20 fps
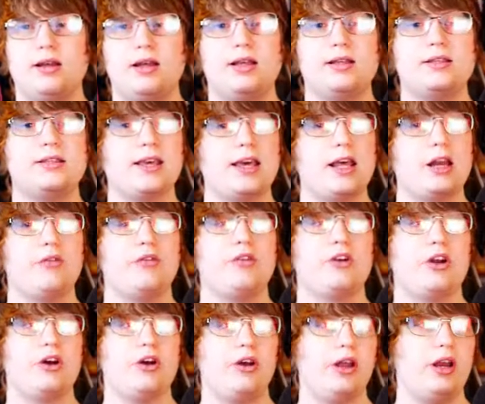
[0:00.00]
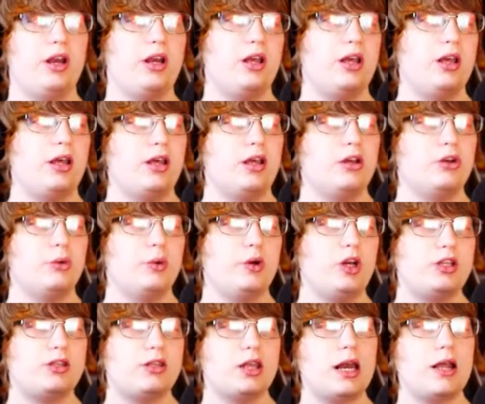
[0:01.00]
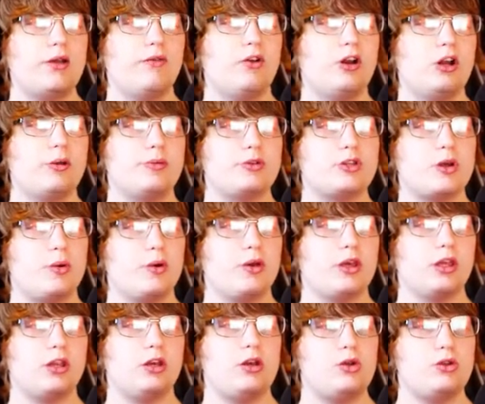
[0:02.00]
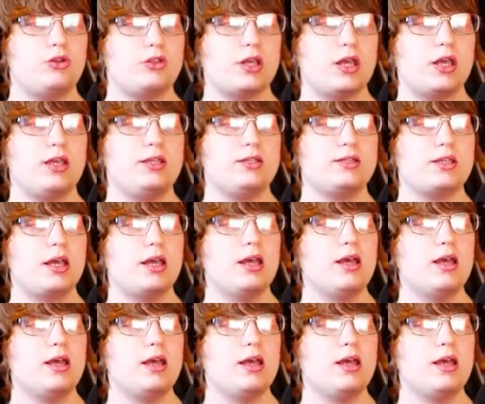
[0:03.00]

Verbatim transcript: It's kind of annoying. We need to level up so we can use these.